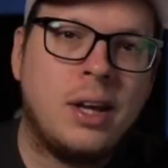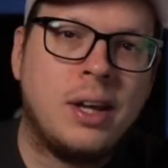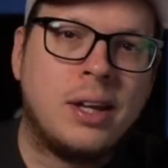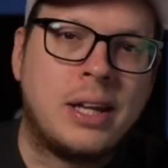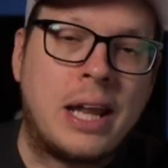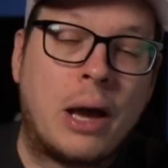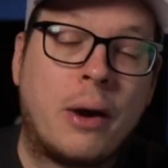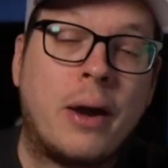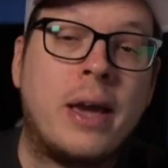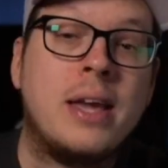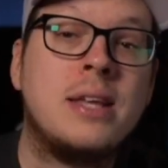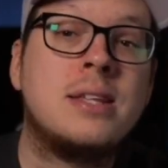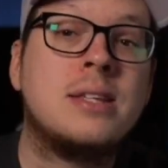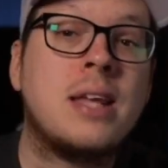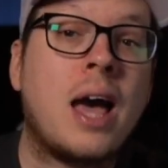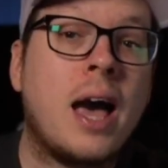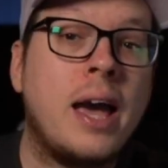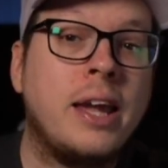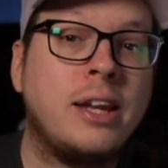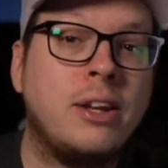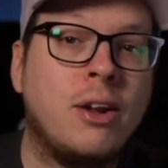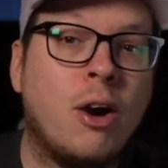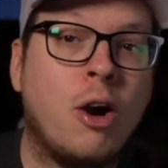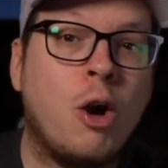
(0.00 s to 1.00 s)
Now, a
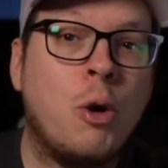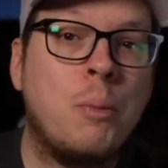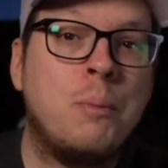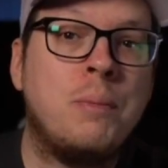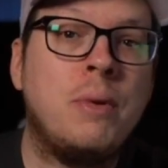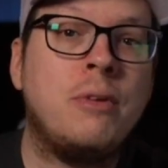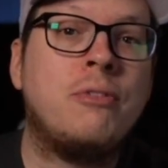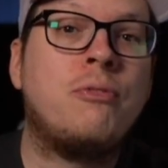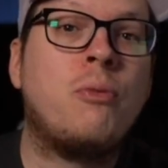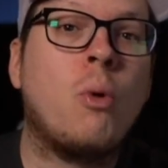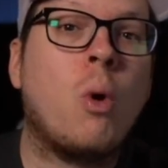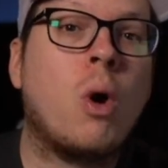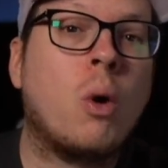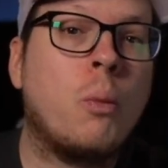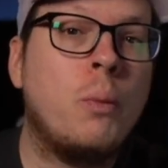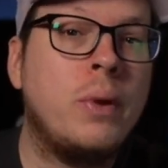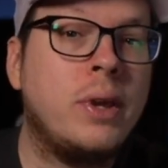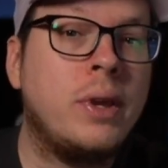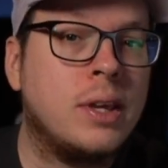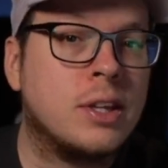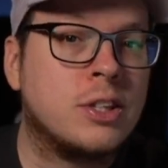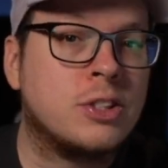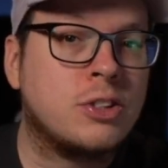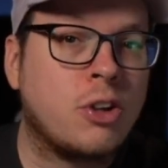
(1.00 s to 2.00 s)
side note before
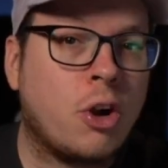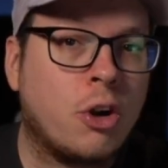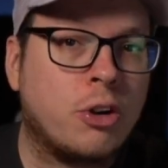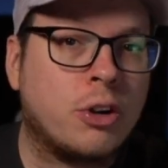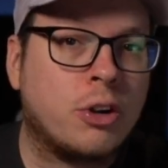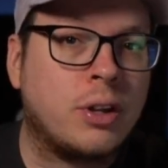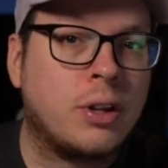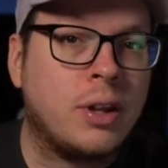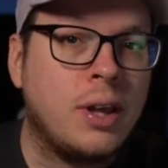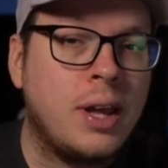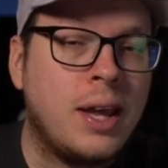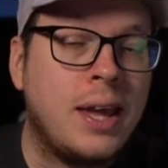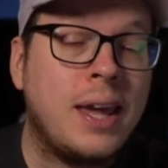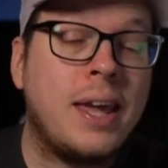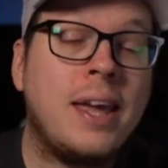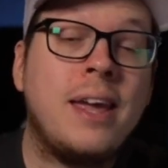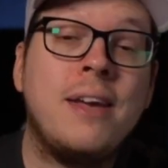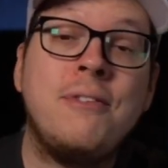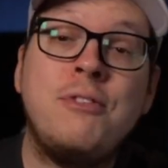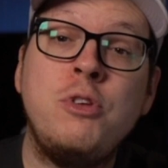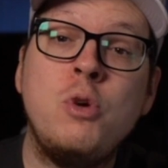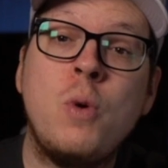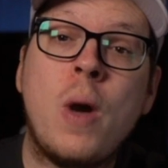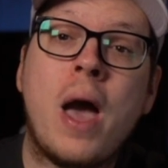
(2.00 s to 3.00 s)
we get started,
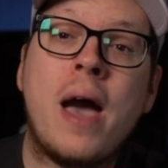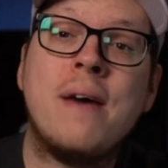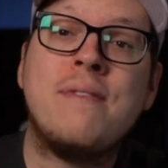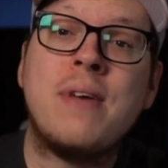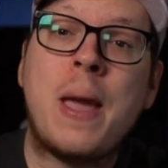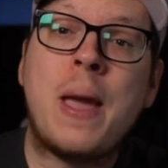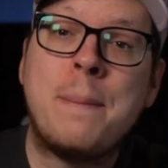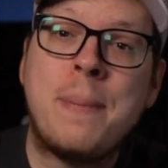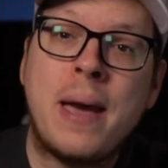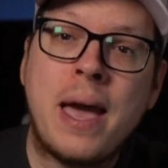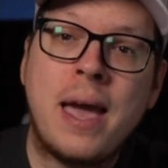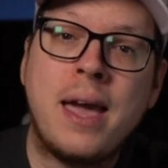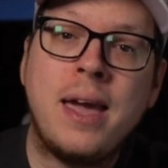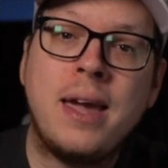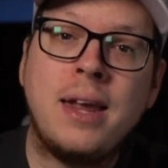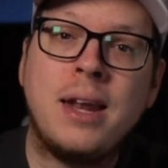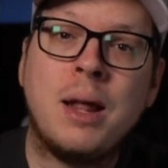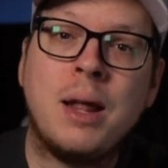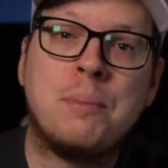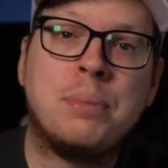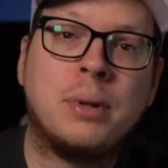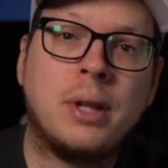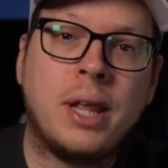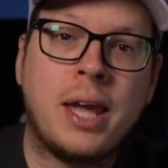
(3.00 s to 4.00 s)
if you have a
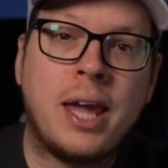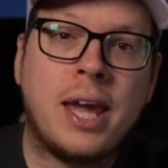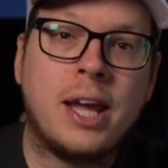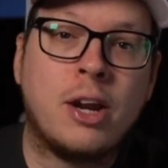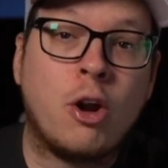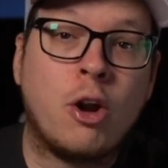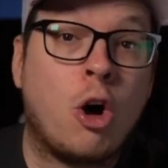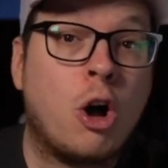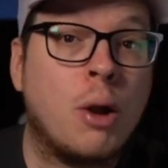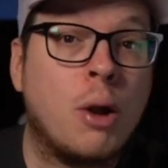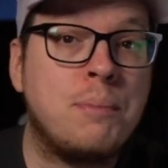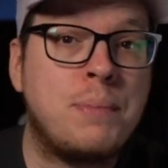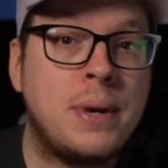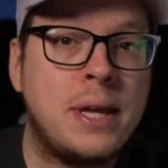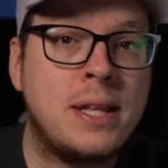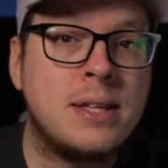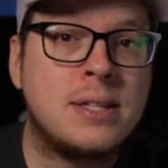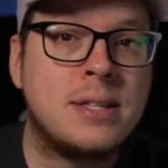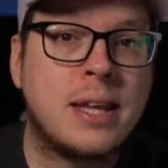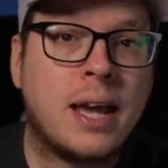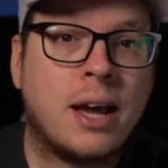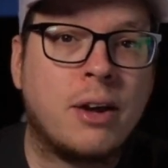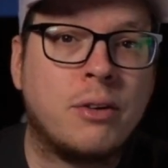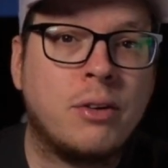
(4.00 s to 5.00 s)
paid plan on
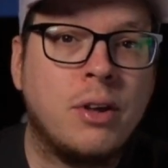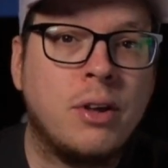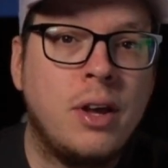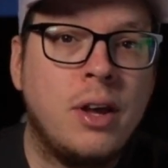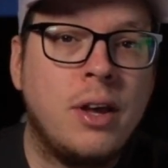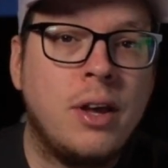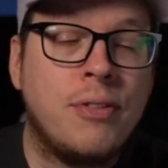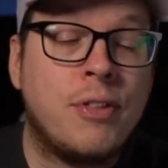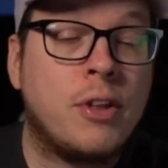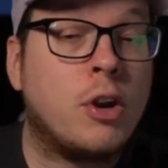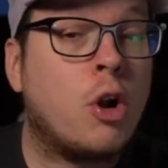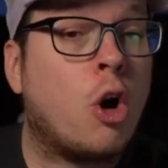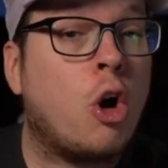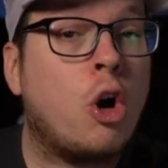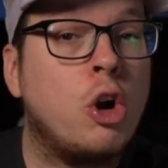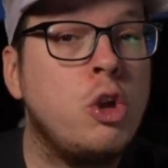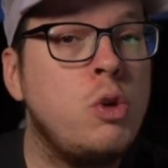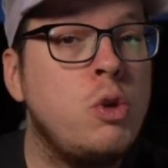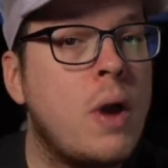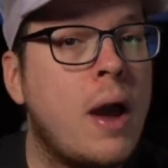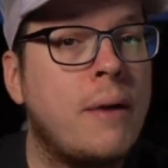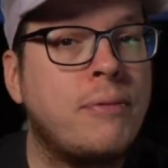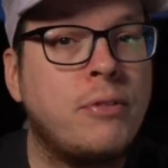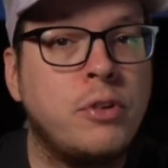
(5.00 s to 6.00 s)
Bensound, then all
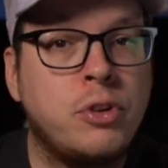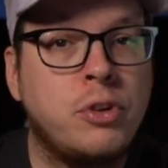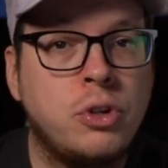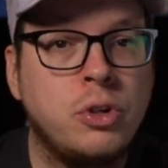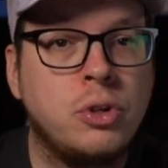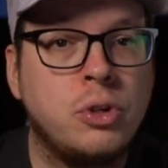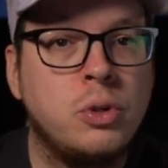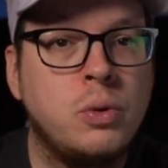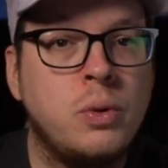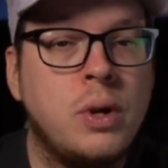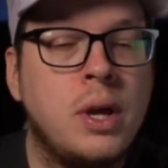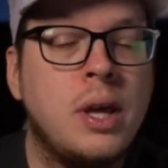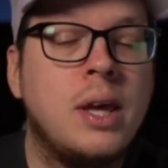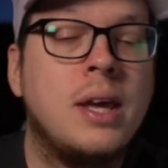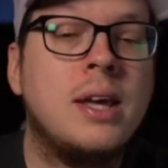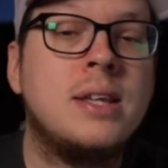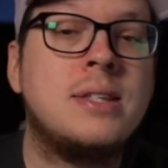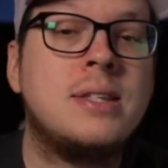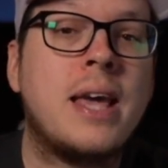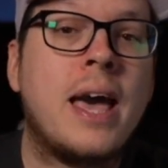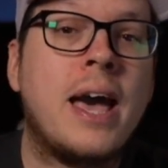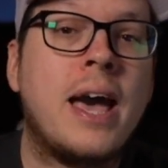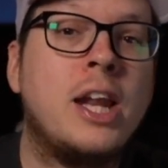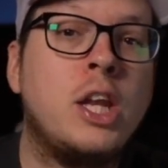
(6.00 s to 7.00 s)
you have to do
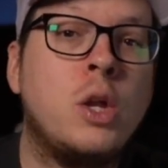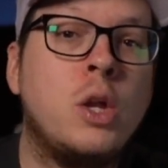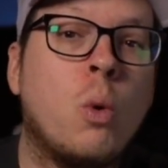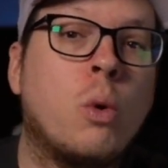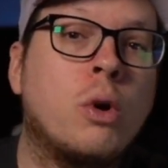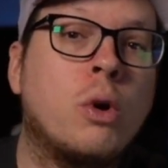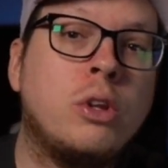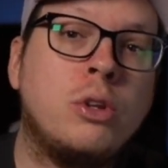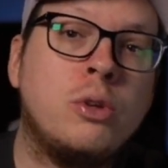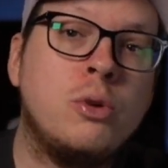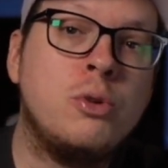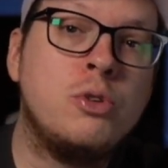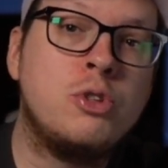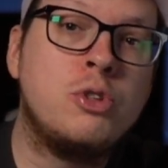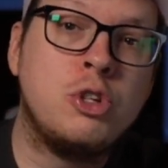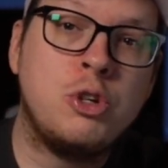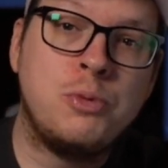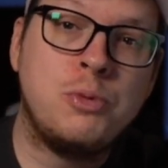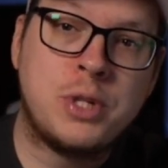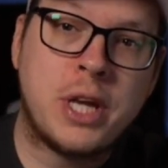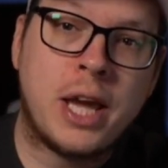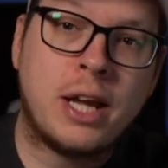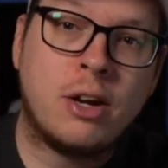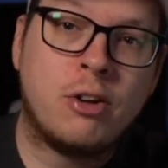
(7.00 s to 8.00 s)
is add your
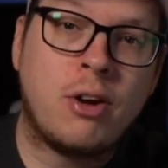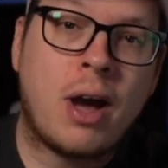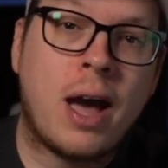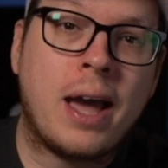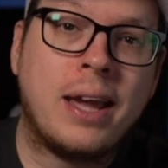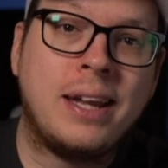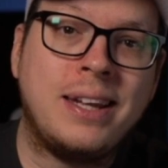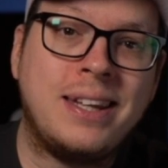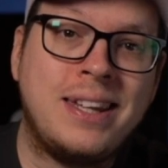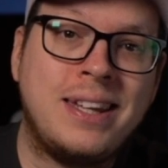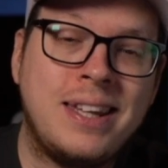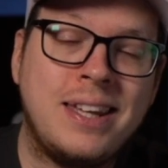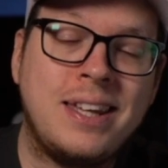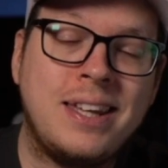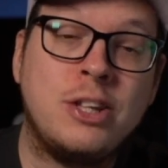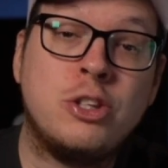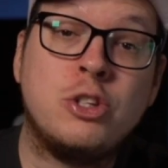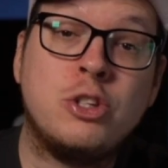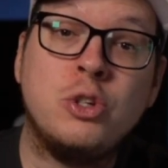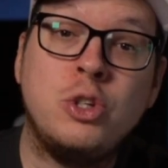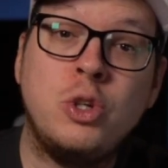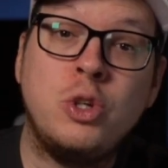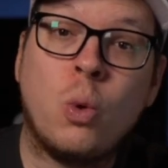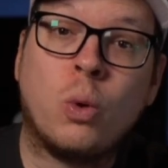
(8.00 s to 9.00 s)
YouTube channel ID
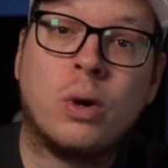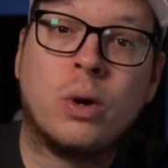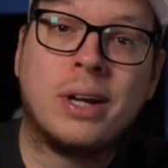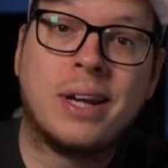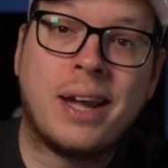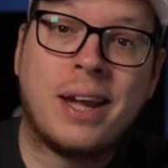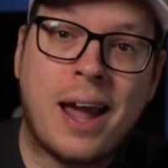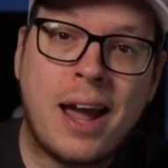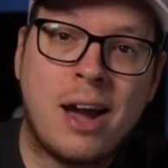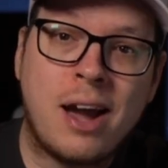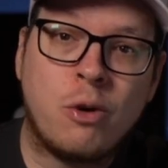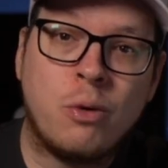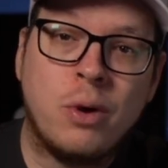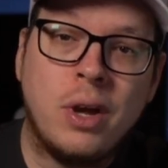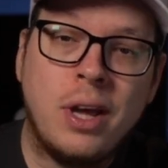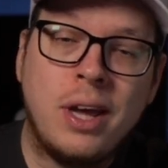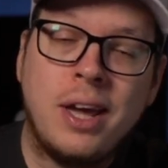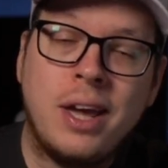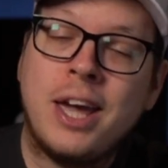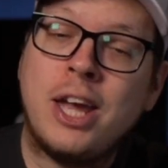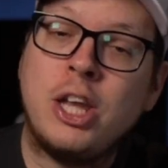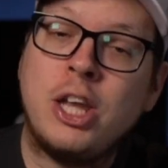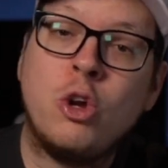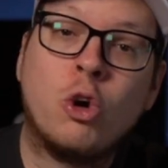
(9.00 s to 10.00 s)
to your account
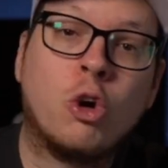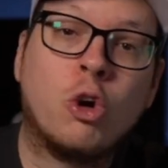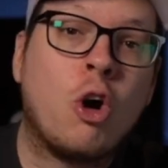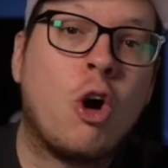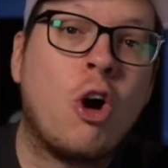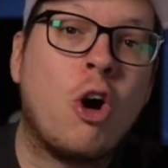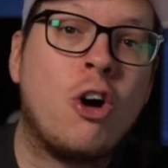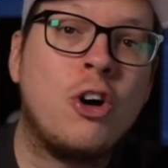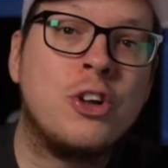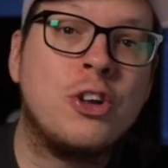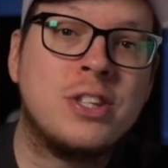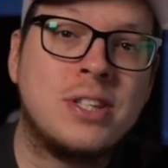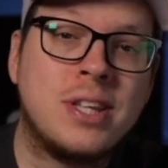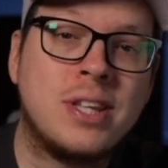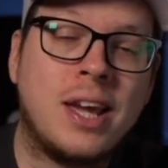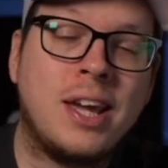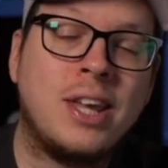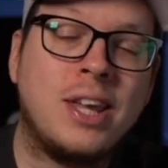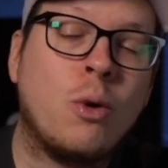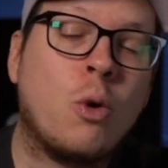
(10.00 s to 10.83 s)
and you're all set.